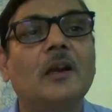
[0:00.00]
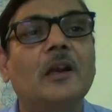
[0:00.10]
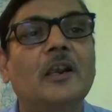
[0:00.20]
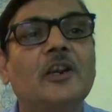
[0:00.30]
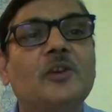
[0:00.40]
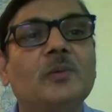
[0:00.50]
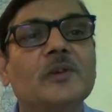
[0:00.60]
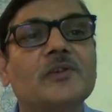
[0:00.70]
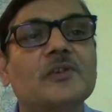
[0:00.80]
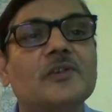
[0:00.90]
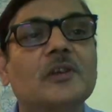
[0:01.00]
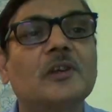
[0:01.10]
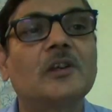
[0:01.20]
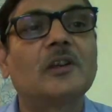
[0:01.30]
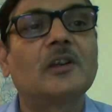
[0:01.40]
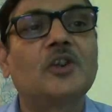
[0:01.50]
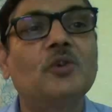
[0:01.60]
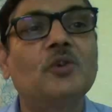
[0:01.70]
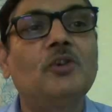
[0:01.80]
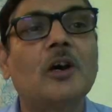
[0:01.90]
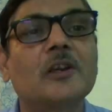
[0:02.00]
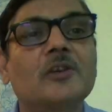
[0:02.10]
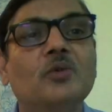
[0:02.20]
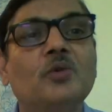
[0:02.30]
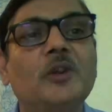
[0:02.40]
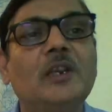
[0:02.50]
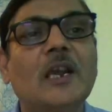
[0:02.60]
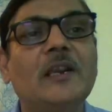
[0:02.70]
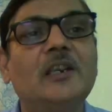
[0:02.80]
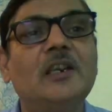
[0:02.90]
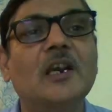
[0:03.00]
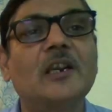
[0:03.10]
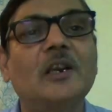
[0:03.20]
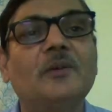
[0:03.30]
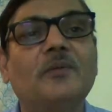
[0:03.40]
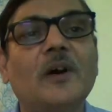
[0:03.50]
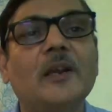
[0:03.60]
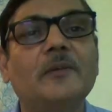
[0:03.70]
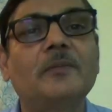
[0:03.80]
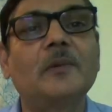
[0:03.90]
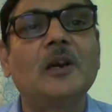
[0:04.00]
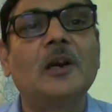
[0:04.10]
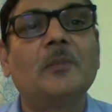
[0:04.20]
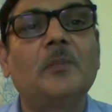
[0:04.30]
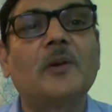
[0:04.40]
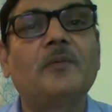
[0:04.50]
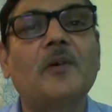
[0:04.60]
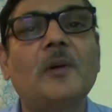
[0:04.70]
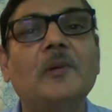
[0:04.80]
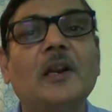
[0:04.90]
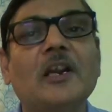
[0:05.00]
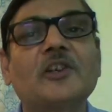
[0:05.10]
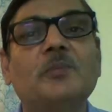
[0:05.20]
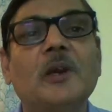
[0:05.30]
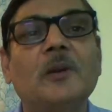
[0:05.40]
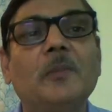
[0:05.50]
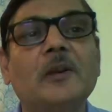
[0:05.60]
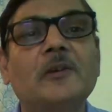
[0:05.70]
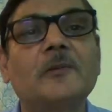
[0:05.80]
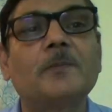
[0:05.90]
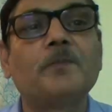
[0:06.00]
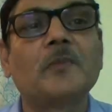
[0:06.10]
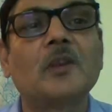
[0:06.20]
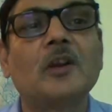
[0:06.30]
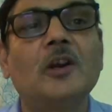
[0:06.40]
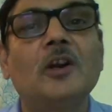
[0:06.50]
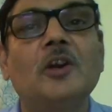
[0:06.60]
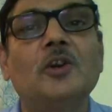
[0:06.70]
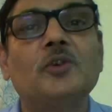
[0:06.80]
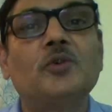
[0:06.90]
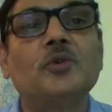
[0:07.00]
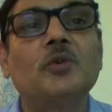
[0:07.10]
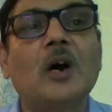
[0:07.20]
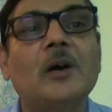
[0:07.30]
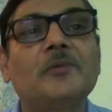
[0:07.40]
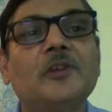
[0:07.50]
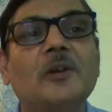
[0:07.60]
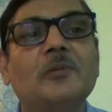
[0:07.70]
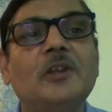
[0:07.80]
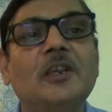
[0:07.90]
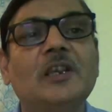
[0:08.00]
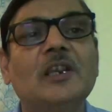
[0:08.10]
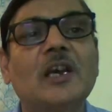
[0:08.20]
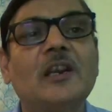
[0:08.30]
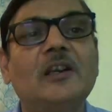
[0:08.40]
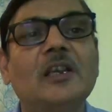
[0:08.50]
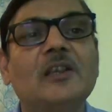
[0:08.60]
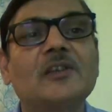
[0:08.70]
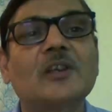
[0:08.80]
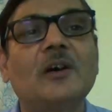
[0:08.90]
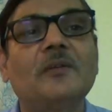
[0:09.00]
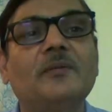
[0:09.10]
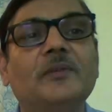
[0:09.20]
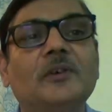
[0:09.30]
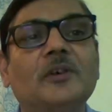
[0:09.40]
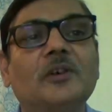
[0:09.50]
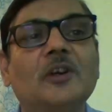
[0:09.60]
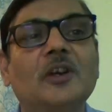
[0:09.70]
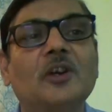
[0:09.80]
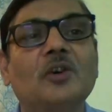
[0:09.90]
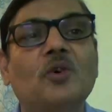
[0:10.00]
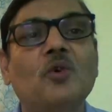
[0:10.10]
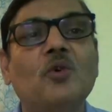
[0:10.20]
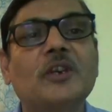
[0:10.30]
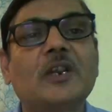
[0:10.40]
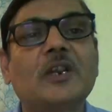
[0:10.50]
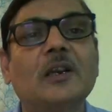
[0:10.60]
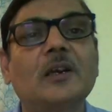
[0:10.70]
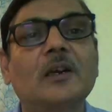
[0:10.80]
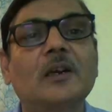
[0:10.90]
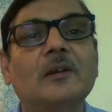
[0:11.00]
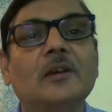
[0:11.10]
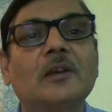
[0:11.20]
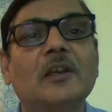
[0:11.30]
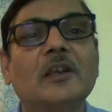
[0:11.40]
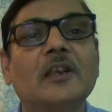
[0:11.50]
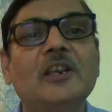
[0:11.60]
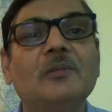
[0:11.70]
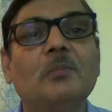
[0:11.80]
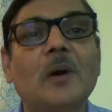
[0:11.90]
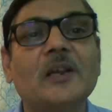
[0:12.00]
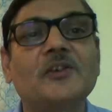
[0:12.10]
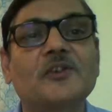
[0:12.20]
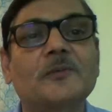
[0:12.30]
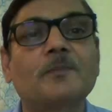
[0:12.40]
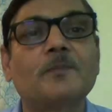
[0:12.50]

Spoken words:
It was Cuenot who in 1905 performed an experiment to observe the inheritance of coat color in mice.